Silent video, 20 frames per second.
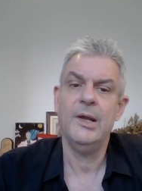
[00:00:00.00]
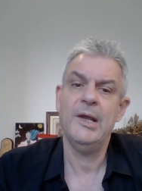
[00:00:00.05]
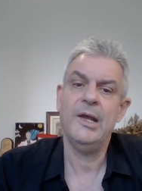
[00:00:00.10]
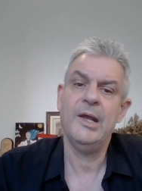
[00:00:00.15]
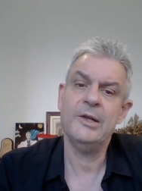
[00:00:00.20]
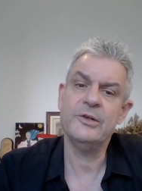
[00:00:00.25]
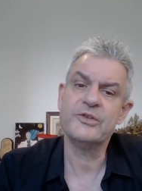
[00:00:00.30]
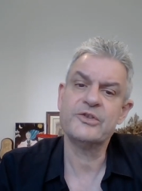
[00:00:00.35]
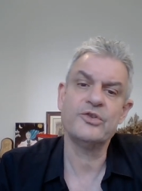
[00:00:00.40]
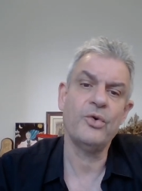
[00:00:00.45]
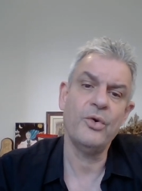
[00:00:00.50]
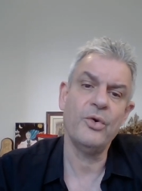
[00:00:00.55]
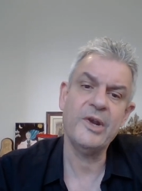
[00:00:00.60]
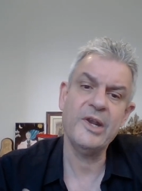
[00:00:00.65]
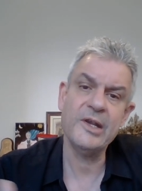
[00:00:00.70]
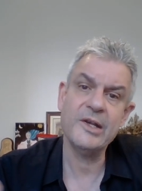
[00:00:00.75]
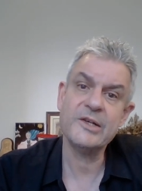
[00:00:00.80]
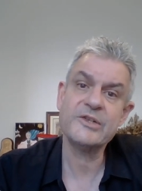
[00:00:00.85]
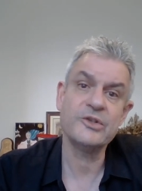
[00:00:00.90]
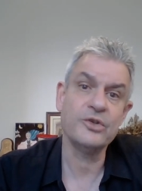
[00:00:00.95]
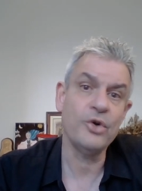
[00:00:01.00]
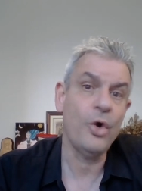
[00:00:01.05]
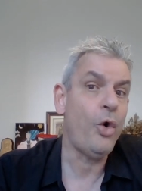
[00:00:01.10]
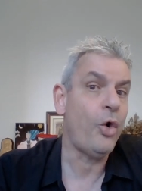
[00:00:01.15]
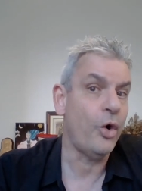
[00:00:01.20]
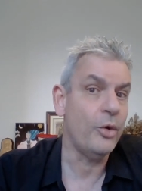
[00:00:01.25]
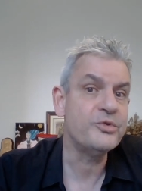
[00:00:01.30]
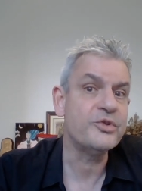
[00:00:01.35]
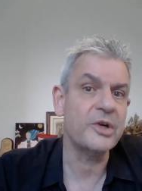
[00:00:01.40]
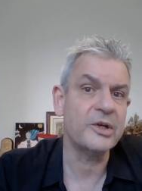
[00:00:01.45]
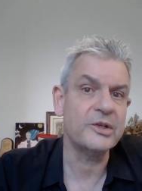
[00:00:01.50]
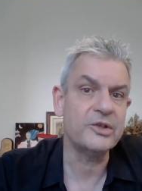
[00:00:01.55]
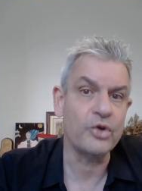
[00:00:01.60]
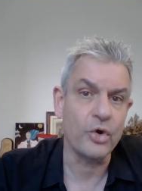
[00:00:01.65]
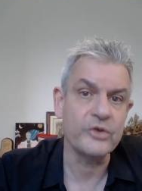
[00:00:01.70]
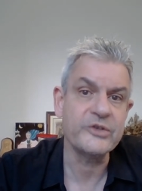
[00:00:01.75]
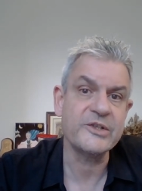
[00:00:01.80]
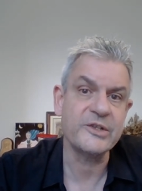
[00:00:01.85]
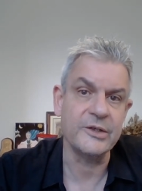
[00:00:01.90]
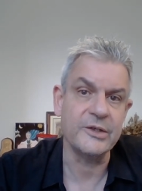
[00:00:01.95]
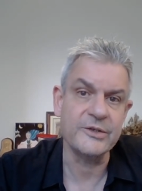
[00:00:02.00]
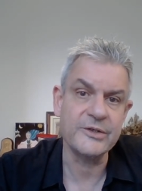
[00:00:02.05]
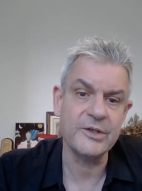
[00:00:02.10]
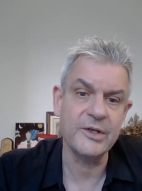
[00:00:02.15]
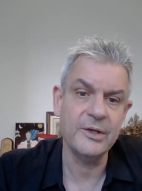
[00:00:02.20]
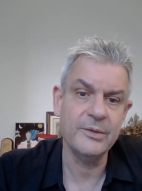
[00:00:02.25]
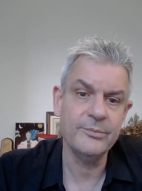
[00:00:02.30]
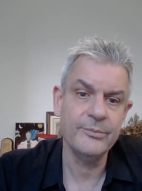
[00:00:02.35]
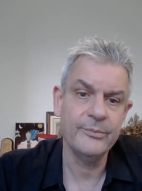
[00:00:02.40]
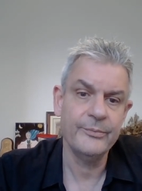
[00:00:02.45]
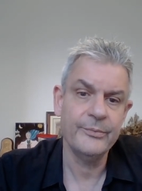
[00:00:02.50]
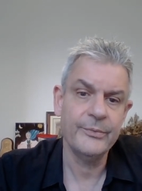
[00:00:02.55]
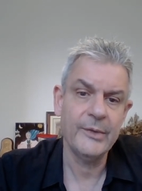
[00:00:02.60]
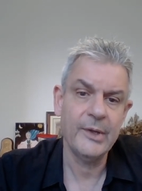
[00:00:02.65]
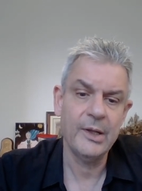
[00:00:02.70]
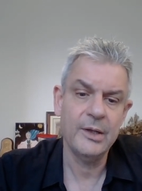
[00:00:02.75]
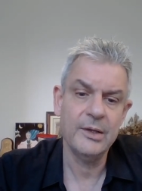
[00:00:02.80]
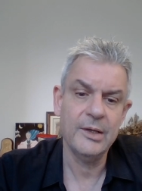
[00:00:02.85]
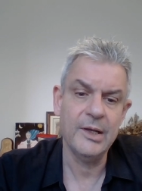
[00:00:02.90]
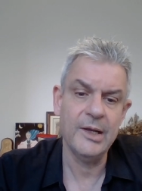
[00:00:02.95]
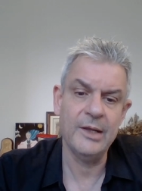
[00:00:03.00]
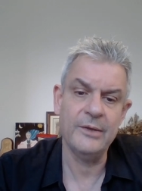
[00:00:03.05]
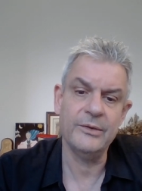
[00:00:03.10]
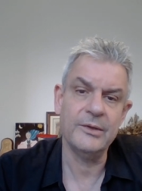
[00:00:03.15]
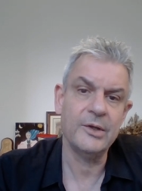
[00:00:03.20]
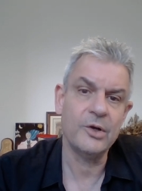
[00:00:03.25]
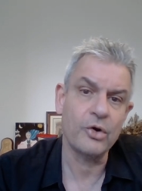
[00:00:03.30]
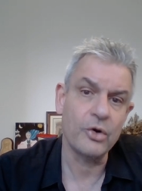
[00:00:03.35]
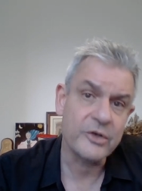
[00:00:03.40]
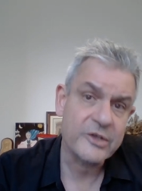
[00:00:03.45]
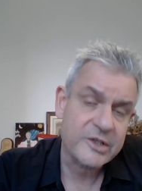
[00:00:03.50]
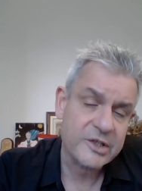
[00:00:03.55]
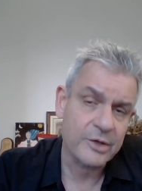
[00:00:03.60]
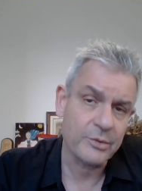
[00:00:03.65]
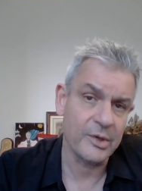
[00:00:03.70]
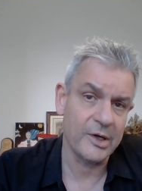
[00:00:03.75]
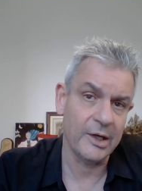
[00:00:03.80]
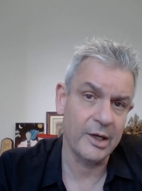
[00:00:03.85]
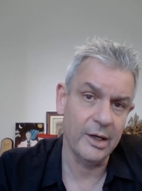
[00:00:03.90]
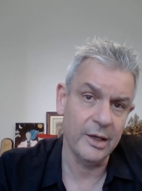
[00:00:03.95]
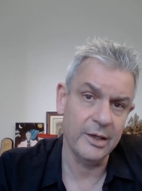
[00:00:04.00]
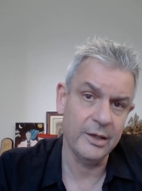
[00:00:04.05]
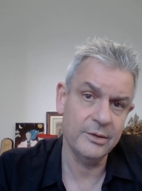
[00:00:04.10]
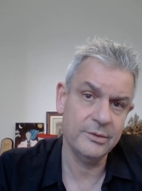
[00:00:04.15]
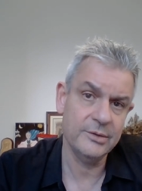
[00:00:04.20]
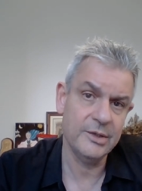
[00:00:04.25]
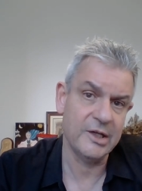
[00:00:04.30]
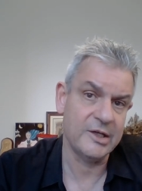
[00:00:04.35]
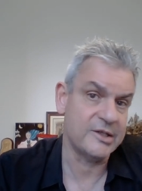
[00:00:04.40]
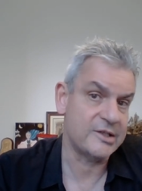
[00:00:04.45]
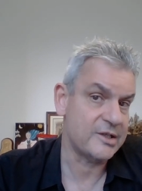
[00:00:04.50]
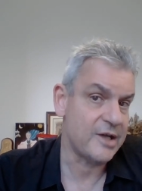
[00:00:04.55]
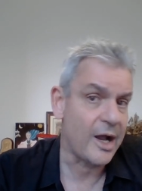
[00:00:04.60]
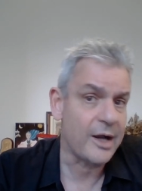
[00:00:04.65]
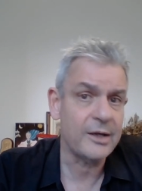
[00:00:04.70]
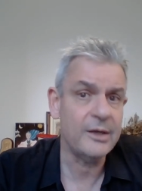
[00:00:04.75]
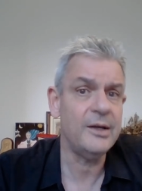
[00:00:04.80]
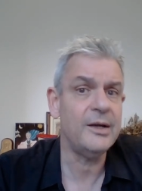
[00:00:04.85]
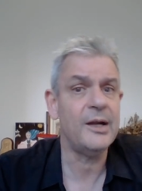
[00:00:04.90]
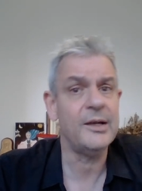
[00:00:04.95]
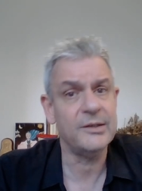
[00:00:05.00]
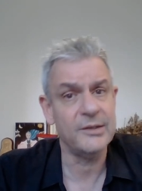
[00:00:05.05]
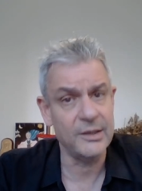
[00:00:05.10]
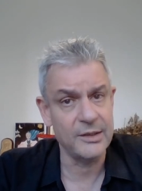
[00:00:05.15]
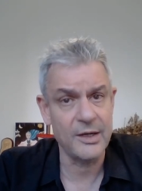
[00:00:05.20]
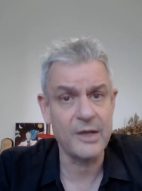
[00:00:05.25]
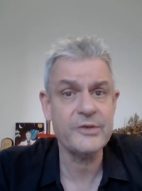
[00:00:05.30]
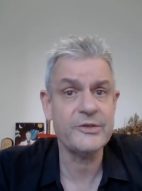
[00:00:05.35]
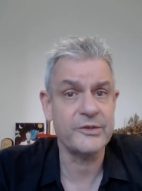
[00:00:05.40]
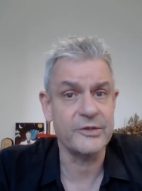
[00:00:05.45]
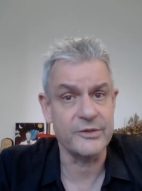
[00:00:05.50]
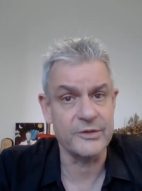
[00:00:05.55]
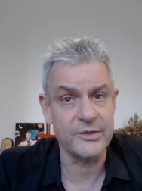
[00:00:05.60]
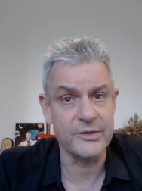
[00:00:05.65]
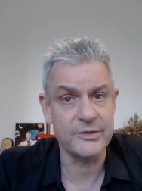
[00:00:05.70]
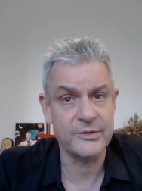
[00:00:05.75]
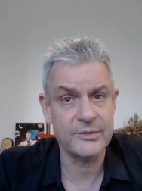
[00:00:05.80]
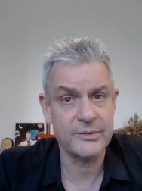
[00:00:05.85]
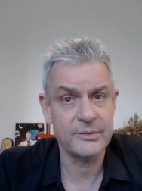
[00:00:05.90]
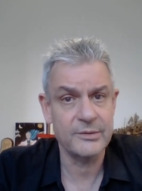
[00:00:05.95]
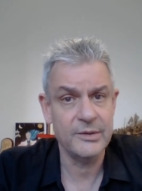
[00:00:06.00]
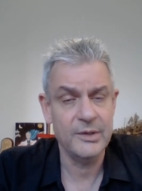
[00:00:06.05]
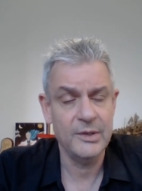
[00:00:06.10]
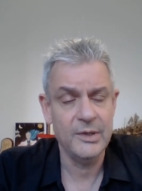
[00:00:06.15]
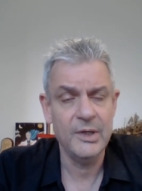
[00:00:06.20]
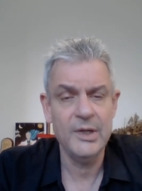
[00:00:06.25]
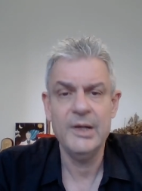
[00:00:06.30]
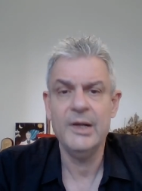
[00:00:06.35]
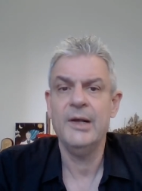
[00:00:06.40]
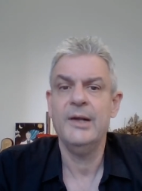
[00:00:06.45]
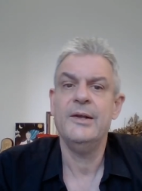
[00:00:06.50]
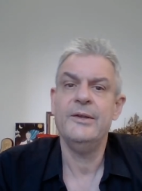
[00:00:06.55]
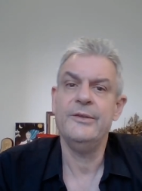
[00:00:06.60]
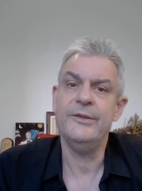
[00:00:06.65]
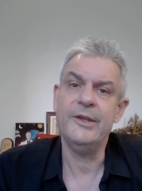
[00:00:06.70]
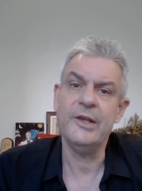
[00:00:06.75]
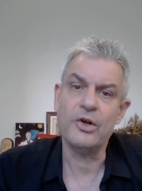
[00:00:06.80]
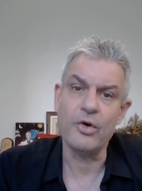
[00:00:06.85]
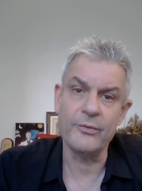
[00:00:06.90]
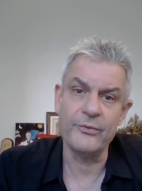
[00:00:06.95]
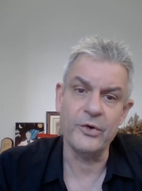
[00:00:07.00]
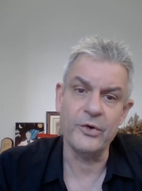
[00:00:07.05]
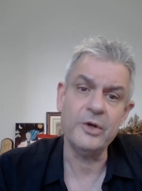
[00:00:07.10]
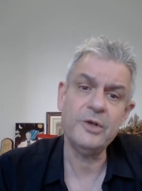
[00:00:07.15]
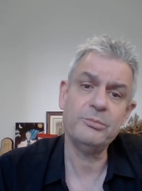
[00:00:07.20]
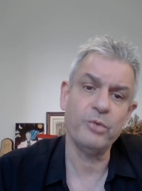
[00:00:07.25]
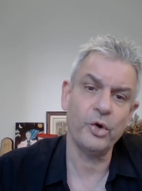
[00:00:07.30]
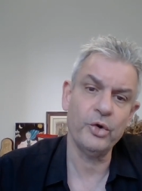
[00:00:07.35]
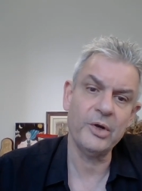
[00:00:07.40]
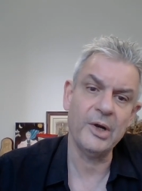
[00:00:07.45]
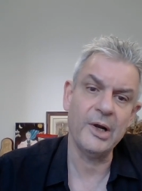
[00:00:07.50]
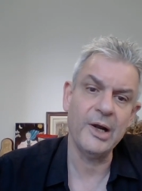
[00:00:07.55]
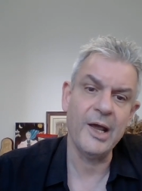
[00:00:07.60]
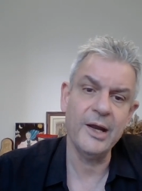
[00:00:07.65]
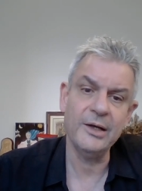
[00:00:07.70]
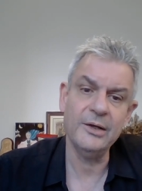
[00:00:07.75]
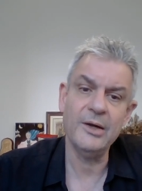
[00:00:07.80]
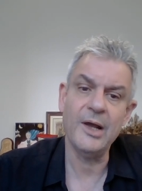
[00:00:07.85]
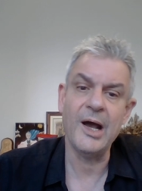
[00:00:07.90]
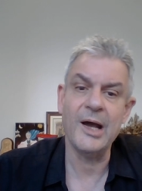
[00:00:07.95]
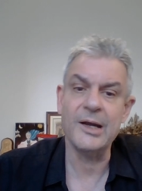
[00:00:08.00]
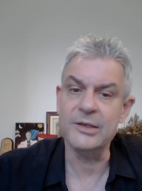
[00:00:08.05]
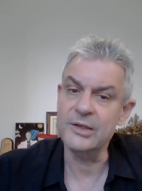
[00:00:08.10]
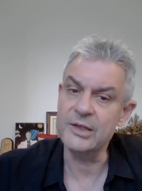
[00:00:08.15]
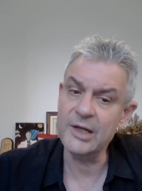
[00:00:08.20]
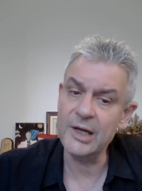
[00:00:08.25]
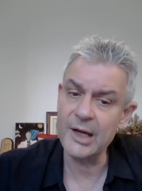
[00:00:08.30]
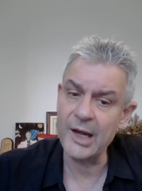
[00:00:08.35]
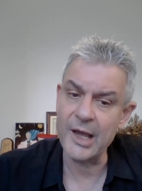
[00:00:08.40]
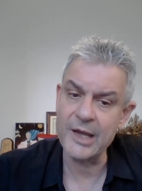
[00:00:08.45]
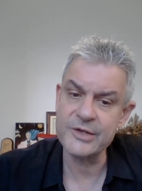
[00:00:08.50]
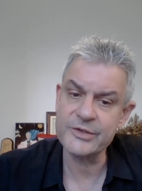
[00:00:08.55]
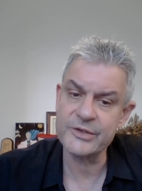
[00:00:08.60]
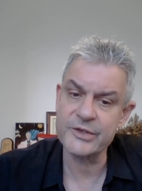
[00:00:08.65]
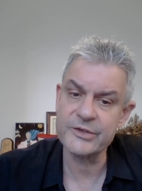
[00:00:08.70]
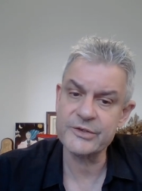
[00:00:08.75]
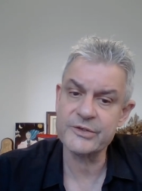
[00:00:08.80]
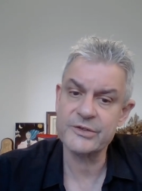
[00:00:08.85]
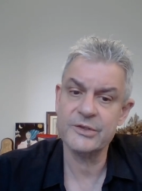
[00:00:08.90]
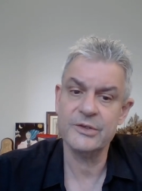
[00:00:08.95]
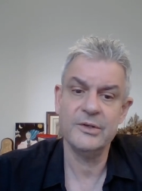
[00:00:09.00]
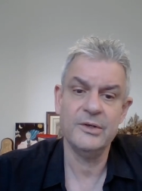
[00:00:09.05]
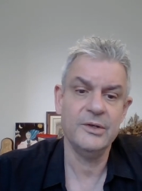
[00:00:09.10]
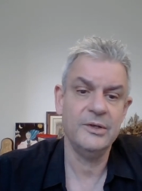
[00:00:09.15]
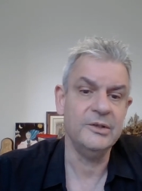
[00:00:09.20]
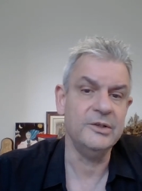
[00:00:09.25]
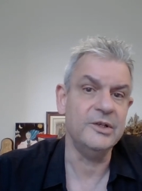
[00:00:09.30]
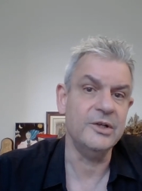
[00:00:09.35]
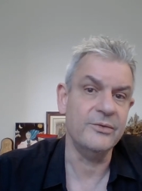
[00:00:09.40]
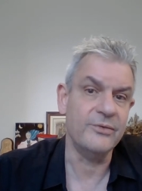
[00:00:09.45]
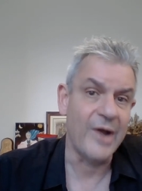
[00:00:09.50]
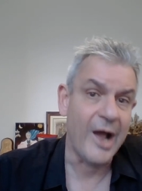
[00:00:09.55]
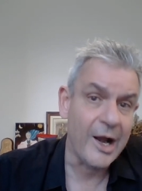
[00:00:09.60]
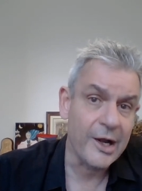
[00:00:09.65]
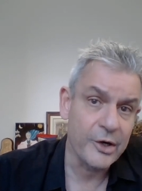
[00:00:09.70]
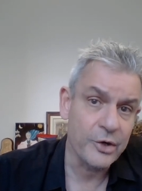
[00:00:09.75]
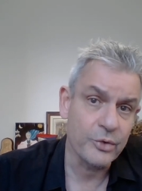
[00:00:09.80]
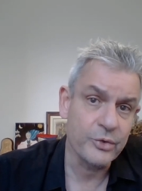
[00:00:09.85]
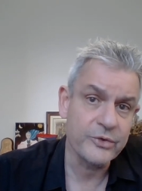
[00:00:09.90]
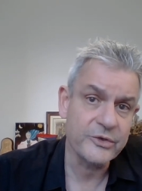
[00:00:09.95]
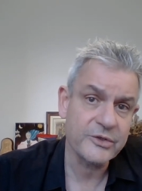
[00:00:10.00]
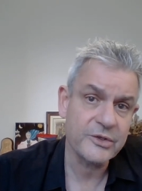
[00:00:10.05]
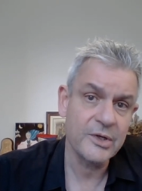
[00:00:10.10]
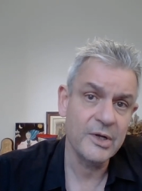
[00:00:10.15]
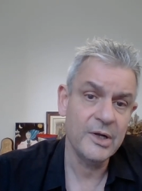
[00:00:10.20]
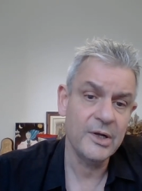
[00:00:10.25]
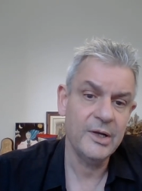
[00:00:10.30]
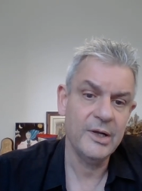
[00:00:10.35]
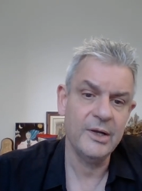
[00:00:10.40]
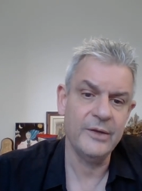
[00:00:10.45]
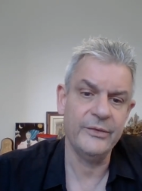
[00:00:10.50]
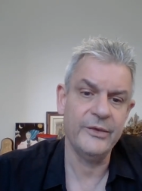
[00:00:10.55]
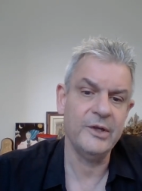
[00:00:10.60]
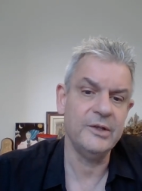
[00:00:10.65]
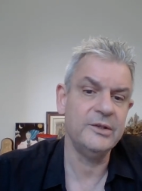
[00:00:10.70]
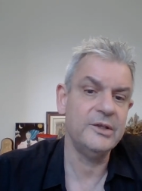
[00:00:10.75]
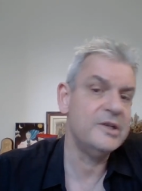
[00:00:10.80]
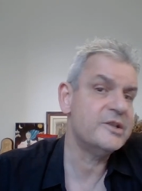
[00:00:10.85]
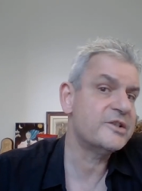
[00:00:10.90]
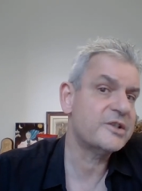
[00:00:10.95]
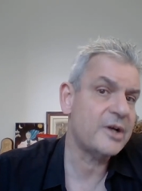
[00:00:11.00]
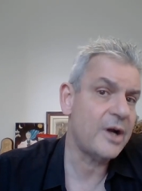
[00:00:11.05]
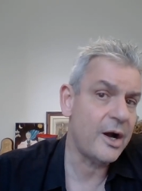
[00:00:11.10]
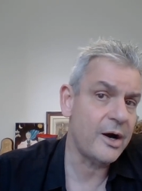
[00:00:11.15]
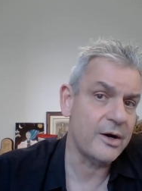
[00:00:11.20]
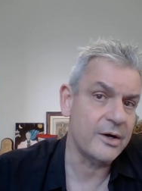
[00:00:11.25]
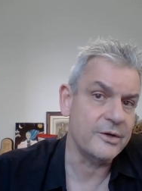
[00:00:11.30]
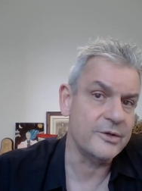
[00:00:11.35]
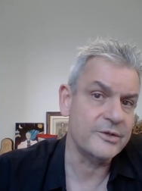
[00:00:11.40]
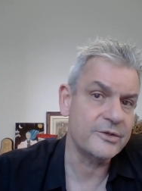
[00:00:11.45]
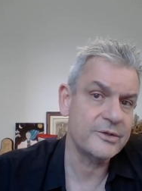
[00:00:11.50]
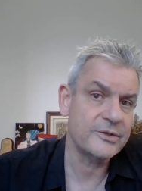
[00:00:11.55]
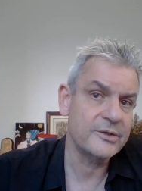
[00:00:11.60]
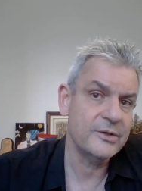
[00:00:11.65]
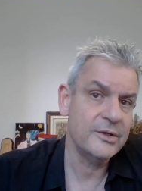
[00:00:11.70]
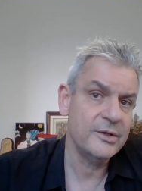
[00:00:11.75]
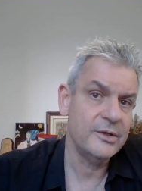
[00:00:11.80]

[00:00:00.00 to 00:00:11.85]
And so he has no object constancy. And consequently, exactly like the narcissist, the covert borderline idealizes, devalues, and then discards,